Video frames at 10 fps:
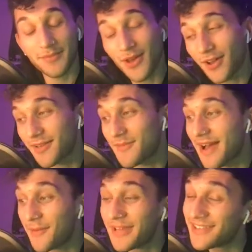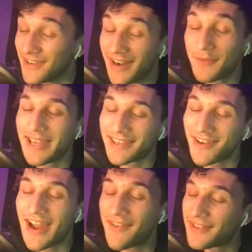I'm talking about, we can
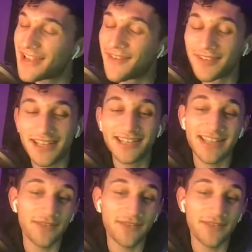start having a conversation.